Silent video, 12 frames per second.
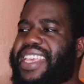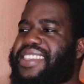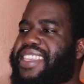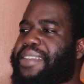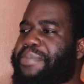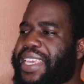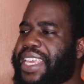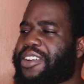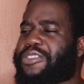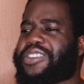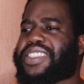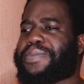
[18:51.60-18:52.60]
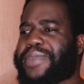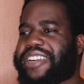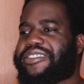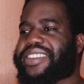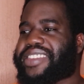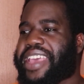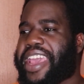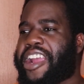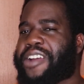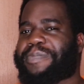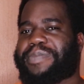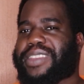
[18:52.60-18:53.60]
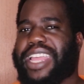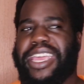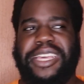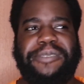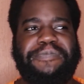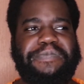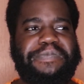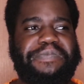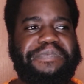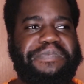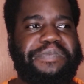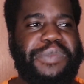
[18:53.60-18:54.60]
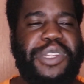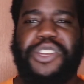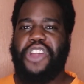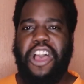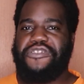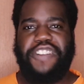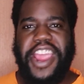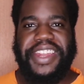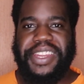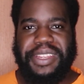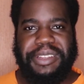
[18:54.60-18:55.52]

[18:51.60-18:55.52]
Is it me, or is Mira's hair, like, not red?